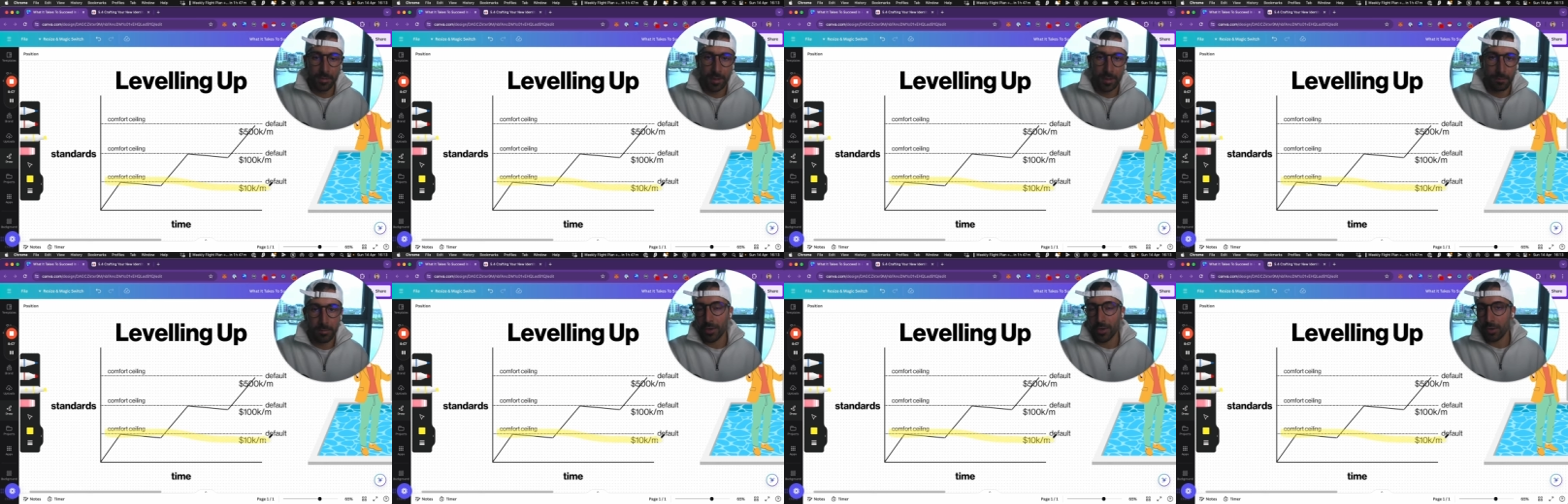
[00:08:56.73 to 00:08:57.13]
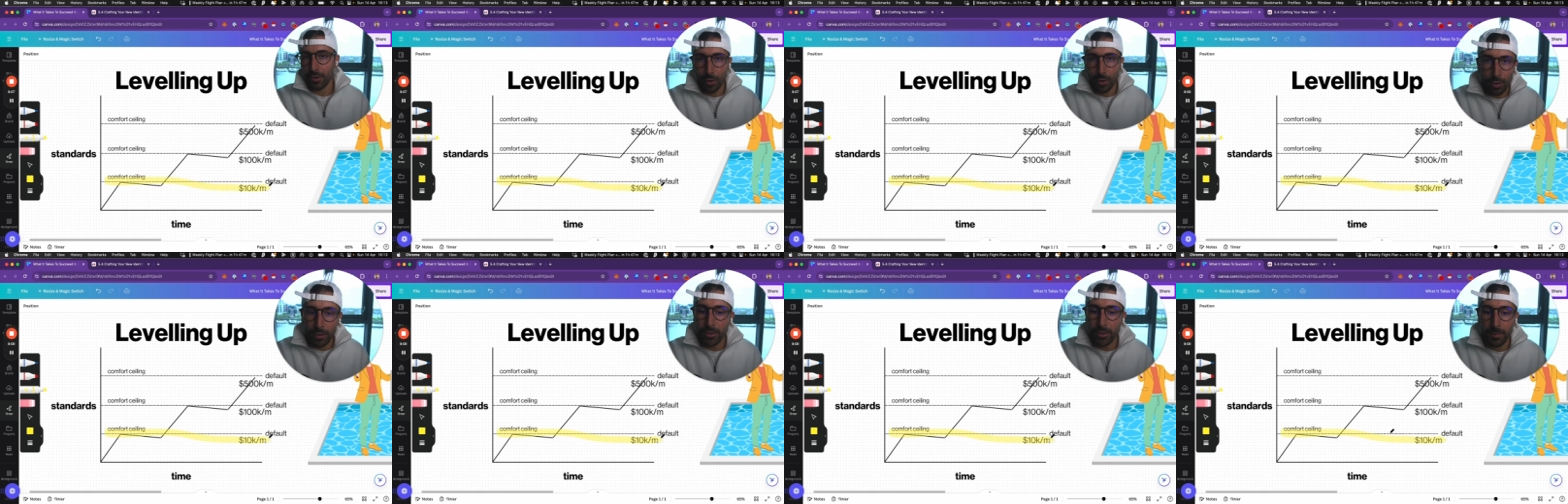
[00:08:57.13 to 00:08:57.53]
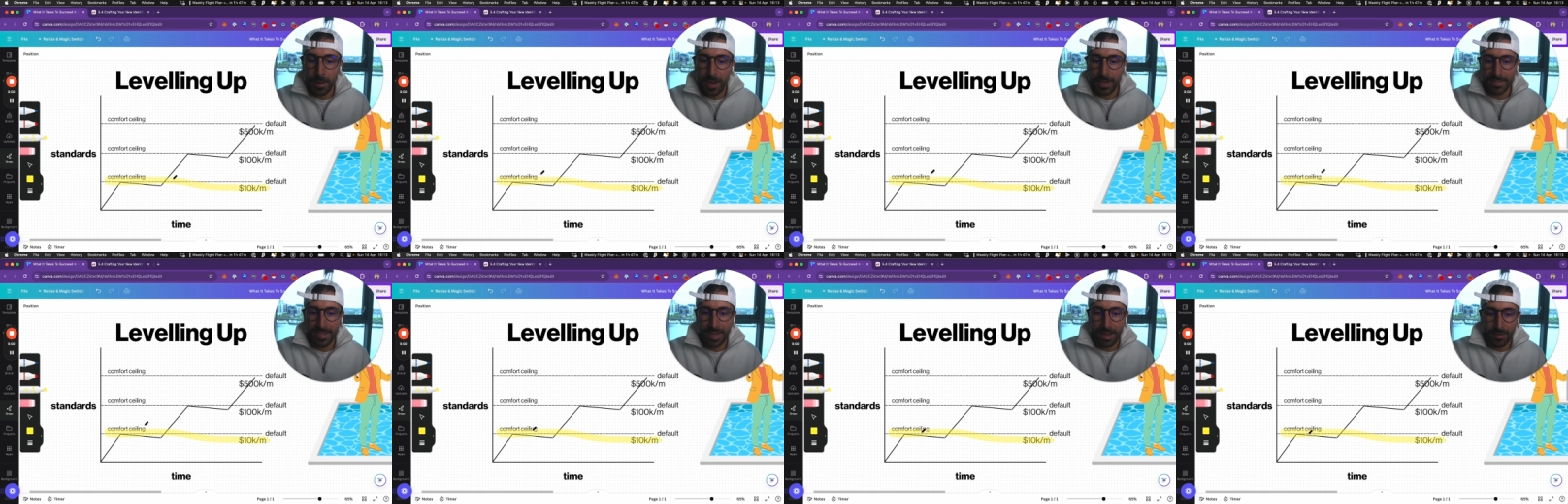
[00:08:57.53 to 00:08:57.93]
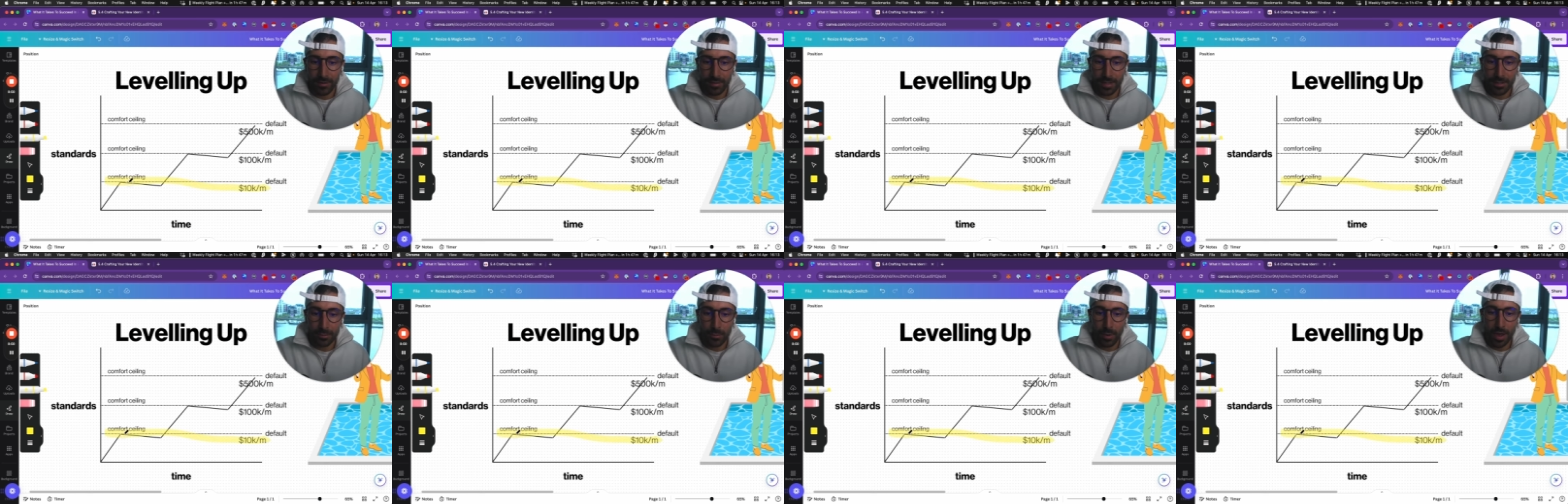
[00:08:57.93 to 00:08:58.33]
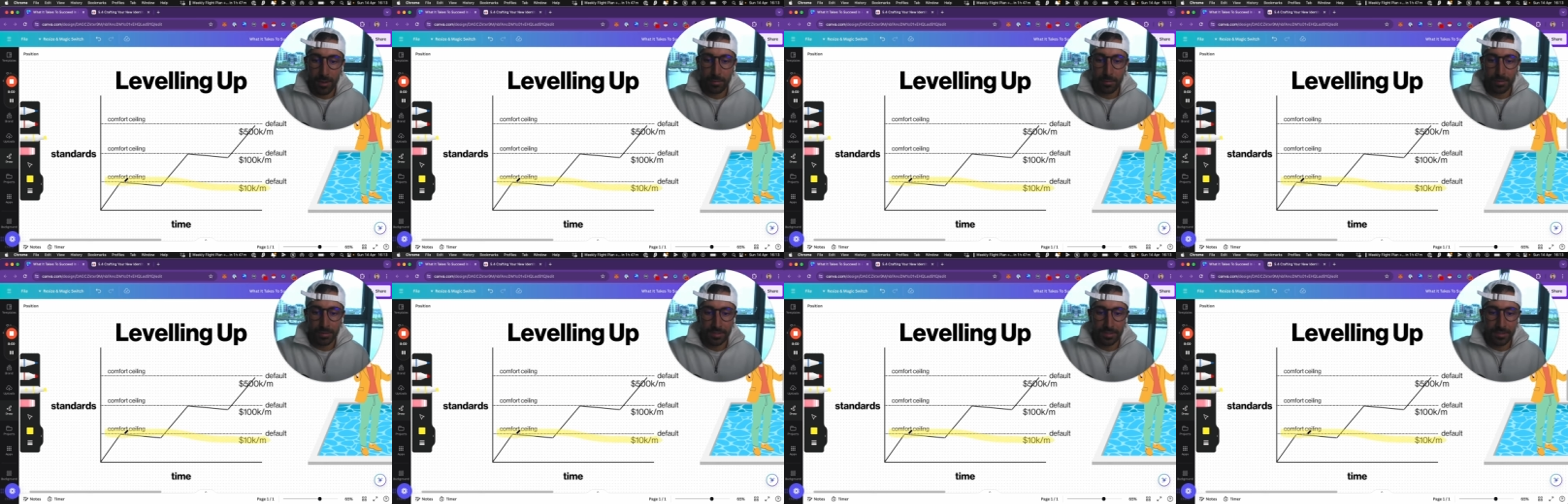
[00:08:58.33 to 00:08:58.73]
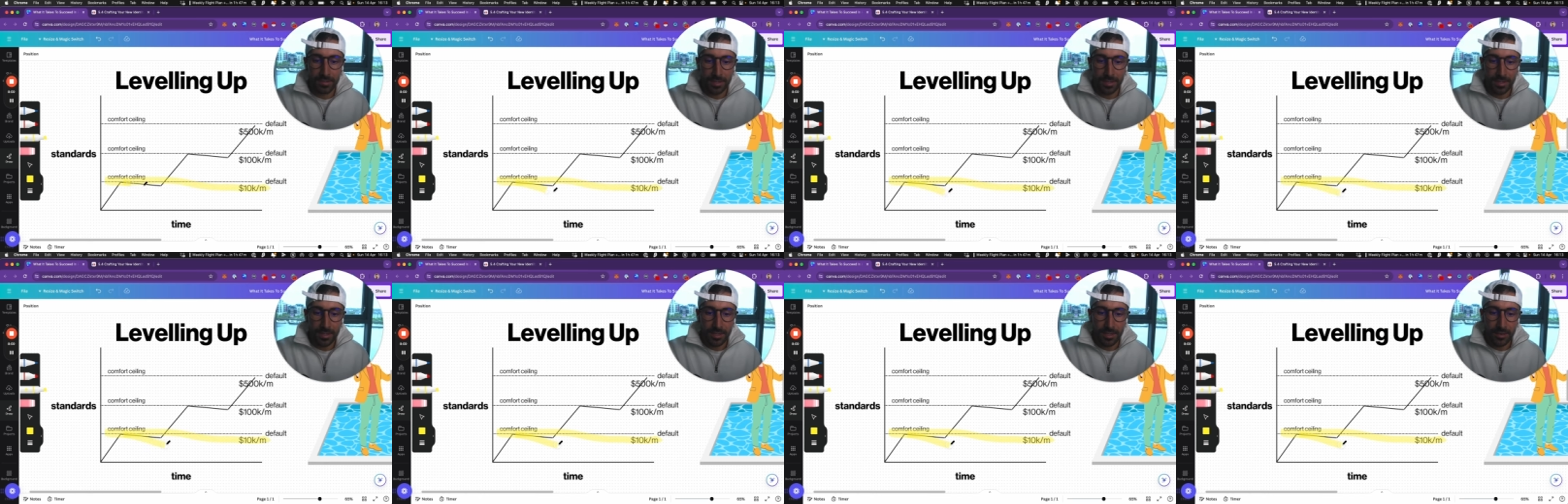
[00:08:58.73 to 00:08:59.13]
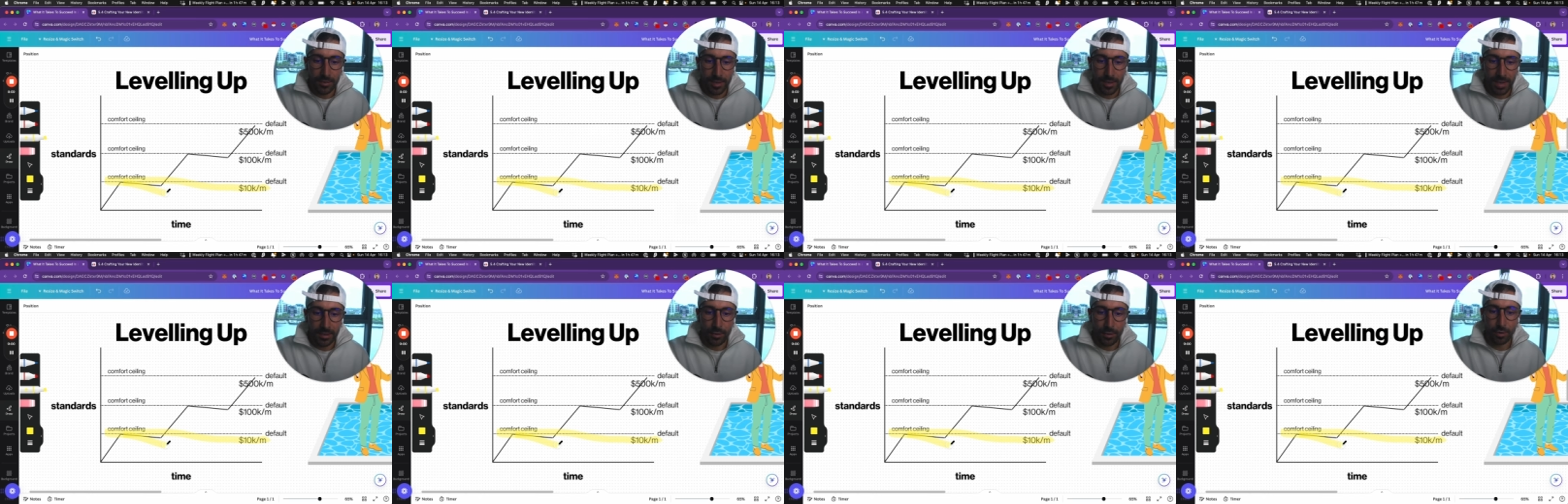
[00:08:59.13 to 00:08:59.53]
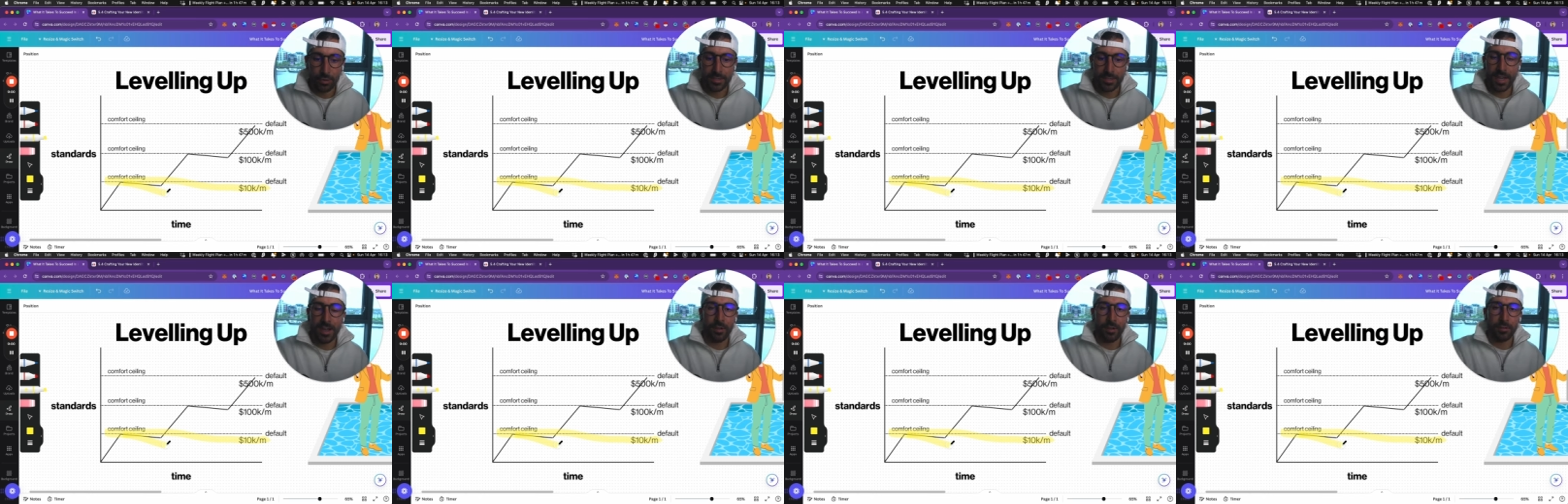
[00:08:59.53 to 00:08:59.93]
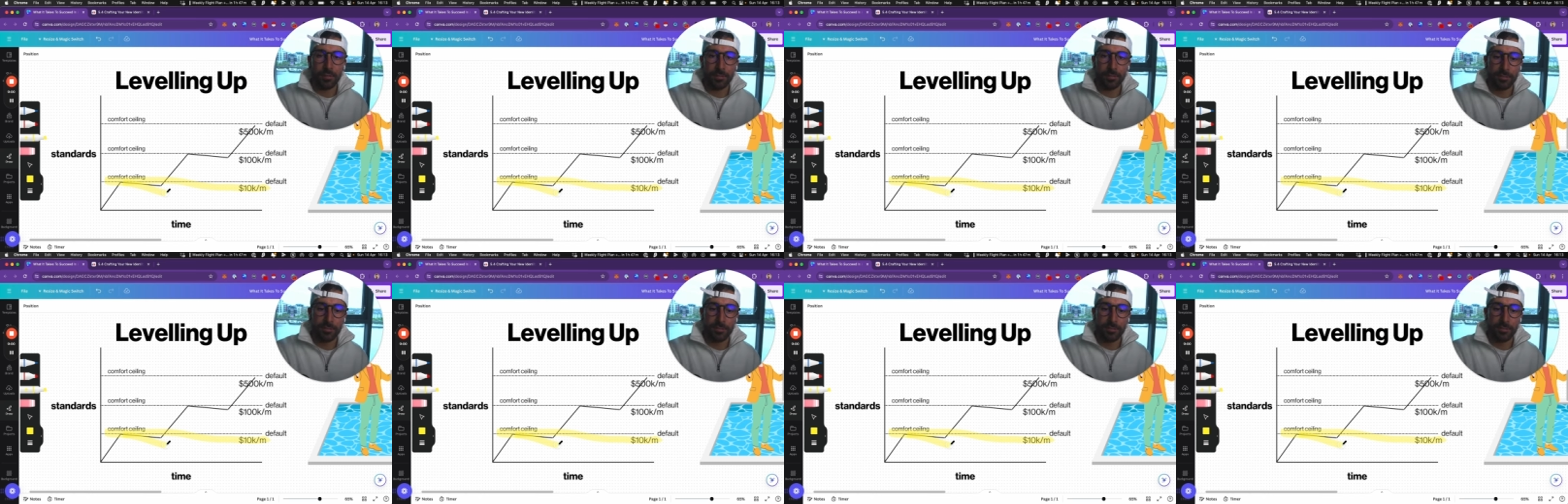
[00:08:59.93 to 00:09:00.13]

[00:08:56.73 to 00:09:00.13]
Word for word: i'm going to knock you back down and that's what happens you get knocked down